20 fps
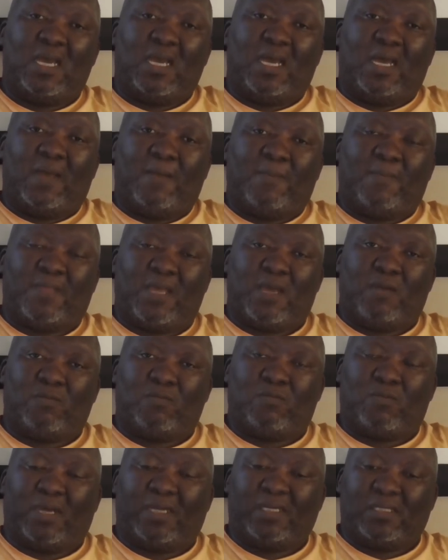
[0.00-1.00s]

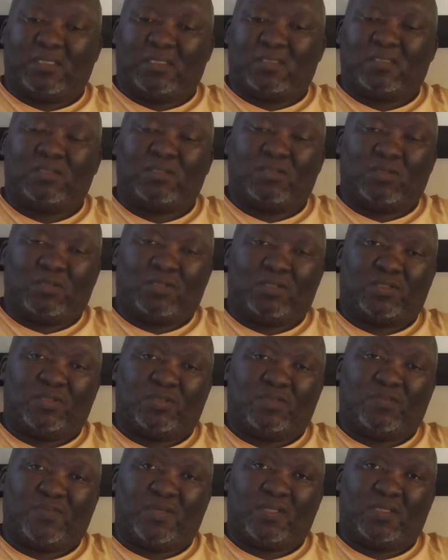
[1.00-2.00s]
writing in tonic
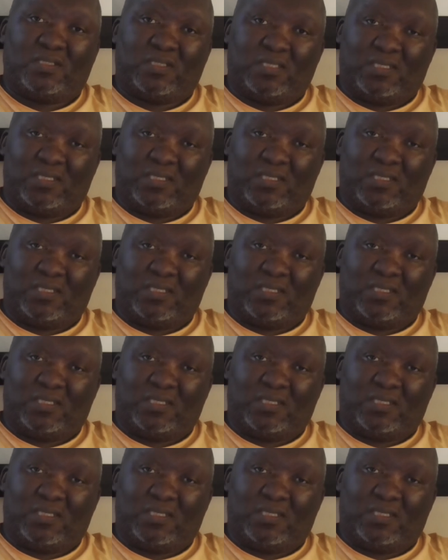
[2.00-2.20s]
solfa,